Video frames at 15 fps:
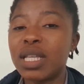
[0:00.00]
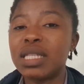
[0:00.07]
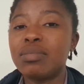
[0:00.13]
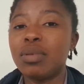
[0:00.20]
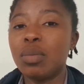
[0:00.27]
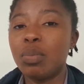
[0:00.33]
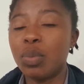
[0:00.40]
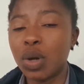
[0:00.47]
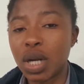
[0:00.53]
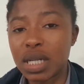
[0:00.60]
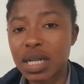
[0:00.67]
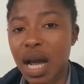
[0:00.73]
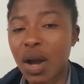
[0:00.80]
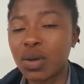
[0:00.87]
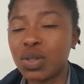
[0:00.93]
to be
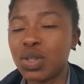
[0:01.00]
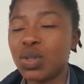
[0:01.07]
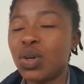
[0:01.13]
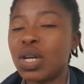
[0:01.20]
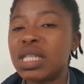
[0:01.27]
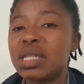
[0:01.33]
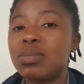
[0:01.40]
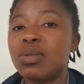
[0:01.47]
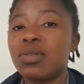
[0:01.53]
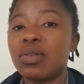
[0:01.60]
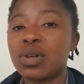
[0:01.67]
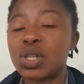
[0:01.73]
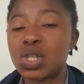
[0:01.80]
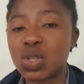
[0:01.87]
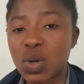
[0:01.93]
burnt out, you're going to be
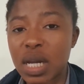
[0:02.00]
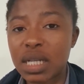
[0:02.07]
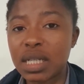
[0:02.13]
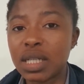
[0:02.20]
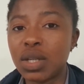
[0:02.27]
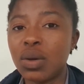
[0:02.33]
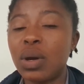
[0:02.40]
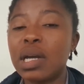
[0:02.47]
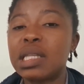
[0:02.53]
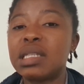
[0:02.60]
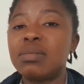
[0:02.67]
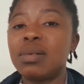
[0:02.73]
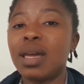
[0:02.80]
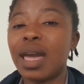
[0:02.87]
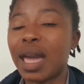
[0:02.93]
frustrated, you're going
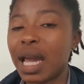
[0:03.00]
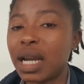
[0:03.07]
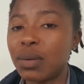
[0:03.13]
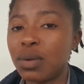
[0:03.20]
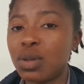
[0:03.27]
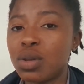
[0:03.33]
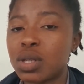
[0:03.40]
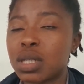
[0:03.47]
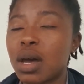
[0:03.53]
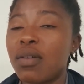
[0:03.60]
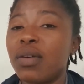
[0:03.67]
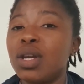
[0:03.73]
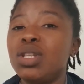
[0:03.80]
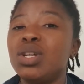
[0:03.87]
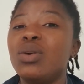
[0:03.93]
to be angry with yourself,
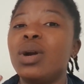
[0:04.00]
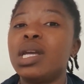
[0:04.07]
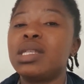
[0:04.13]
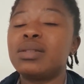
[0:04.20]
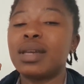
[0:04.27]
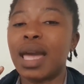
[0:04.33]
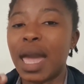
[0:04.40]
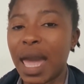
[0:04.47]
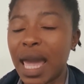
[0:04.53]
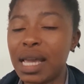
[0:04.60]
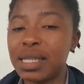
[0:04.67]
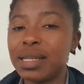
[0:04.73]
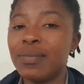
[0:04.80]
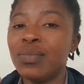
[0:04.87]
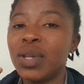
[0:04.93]
and you're going to
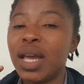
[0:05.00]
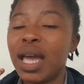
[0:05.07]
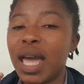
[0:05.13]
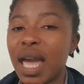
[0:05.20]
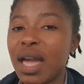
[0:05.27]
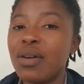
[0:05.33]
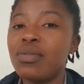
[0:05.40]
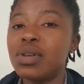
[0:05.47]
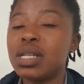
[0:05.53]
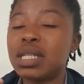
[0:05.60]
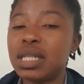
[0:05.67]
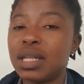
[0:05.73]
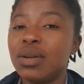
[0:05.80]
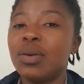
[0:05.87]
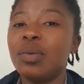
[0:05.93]
hate every
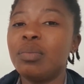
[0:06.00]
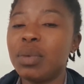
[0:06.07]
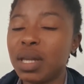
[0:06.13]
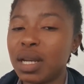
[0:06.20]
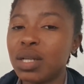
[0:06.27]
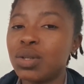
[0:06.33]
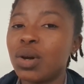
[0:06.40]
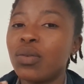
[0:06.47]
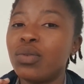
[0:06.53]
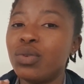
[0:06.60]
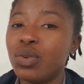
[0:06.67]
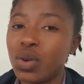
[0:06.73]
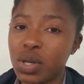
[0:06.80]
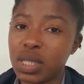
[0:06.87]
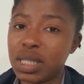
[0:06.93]
single minute of
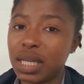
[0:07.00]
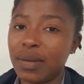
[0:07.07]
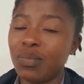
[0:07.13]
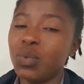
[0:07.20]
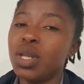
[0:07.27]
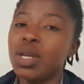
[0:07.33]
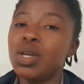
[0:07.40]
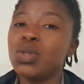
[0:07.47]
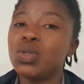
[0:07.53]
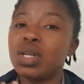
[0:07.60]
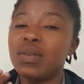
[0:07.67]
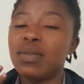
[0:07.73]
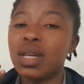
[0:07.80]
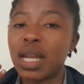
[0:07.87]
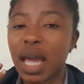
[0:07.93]
nursing to
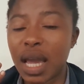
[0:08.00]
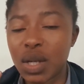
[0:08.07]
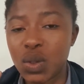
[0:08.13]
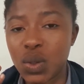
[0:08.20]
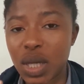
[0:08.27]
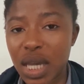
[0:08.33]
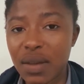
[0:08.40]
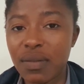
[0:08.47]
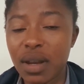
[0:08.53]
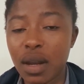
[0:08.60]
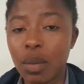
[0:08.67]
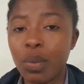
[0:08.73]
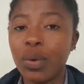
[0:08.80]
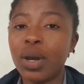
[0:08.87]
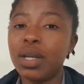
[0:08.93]
even
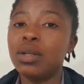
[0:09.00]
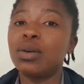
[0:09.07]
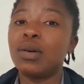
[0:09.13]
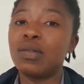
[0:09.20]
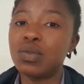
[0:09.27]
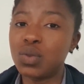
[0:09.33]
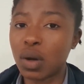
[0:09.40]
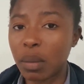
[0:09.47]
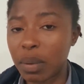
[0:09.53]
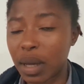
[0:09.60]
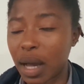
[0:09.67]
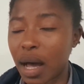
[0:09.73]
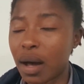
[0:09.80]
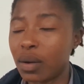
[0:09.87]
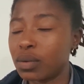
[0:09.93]
a point of
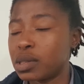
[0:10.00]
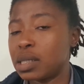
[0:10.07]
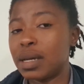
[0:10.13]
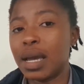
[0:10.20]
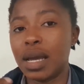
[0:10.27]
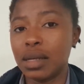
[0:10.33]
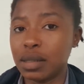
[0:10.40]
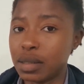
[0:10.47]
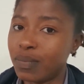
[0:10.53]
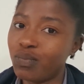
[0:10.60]
dropping out. And